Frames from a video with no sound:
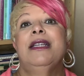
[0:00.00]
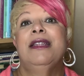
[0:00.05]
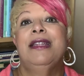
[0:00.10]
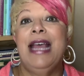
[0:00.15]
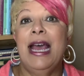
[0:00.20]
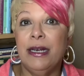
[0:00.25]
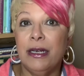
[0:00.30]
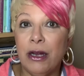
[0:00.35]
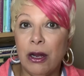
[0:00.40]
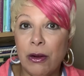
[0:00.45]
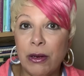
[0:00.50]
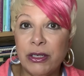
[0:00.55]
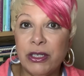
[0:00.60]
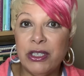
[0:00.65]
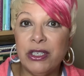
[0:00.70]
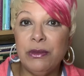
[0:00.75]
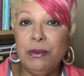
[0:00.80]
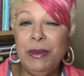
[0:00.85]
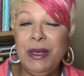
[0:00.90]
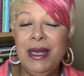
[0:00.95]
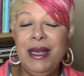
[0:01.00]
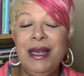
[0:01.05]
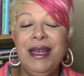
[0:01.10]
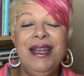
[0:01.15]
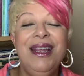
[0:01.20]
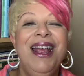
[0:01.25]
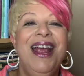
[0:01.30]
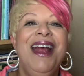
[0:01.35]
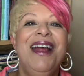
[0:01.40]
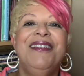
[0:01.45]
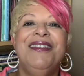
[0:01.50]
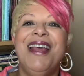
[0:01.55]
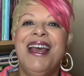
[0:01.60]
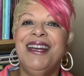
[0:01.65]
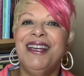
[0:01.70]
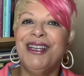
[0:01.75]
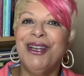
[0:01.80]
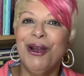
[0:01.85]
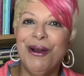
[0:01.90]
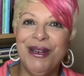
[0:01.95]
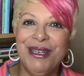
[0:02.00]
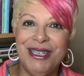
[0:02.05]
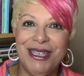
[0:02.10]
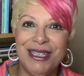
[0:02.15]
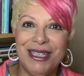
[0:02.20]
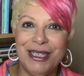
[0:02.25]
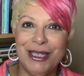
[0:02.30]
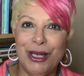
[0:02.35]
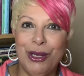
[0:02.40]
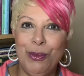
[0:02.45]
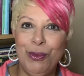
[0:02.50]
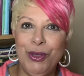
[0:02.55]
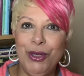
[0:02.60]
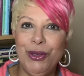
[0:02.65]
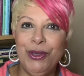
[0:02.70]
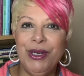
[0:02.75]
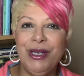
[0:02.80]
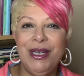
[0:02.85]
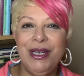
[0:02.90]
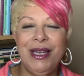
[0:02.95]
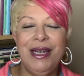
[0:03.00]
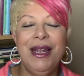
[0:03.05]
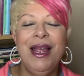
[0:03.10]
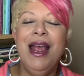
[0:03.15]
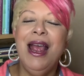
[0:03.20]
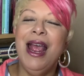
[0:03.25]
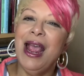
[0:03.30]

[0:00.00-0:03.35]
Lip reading: That encourages me, that encourages the community,